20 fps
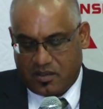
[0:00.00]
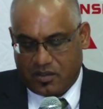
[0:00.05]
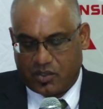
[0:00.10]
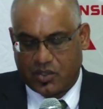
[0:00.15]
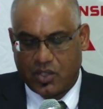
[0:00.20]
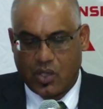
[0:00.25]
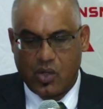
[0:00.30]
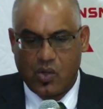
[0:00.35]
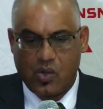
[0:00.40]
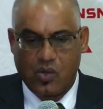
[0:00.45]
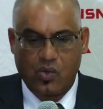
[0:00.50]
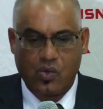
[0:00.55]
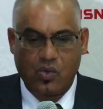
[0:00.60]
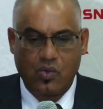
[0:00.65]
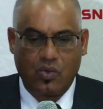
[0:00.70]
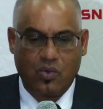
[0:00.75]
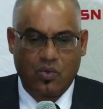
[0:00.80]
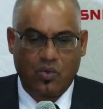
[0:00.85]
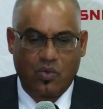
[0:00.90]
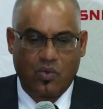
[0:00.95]

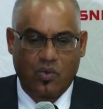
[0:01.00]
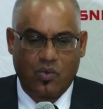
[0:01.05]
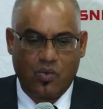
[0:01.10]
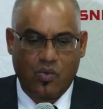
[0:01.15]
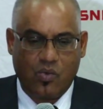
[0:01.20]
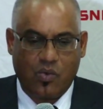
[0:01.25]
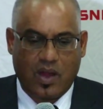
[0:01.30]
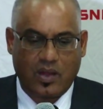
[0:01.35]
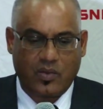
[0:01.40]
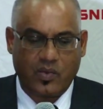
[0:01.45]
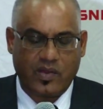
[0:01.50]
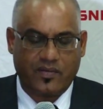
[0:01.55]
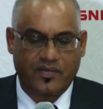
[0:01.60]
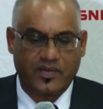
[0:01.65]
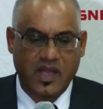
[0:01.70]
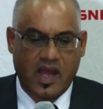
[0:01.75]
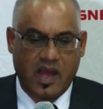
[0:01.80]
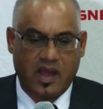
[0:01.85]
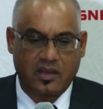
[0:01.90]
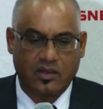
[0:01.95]
So what we have
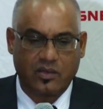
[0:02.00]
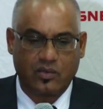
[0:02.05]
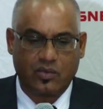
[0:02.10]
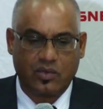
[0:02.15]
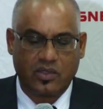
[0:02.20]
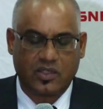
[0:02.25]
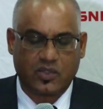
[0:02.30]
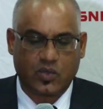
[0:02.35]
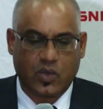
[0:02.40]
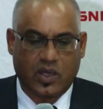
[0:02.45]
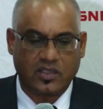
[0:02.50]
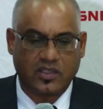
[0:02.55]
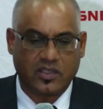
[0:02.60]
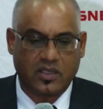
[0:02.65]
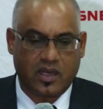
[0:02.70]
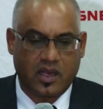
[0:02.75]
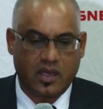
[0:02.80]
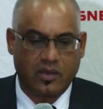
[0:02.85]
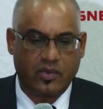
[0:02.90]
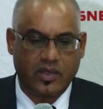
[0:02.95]
done with Swazi
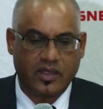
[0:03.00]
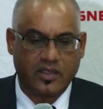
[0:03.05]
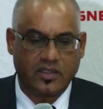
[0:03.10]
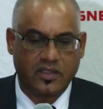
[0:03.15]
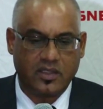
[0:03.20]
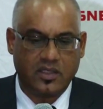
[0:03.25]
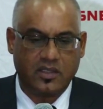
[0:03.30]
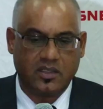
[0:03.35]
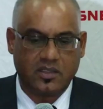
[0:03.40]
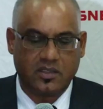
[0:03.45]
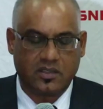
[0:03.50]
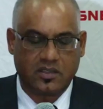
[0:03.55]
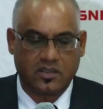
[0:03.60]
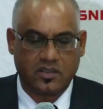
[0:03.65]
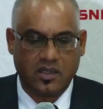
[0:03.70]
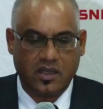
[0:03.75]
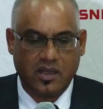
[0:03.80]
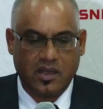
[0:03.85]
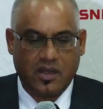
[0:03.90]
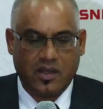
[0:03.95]
Railways
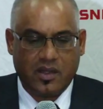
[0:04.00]
is